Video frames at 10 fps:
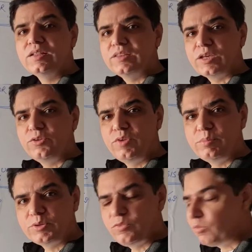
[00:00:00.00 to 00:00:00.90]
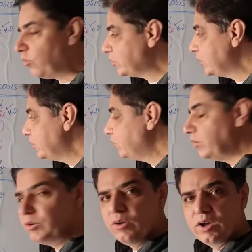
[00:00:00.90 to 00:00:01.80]
thank you very much for watching this
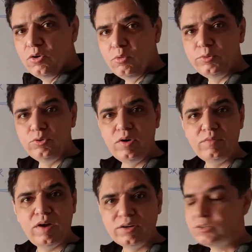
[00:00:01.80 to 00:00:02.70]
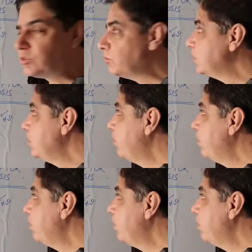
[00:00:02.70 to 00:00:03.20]
video i hope you have understood the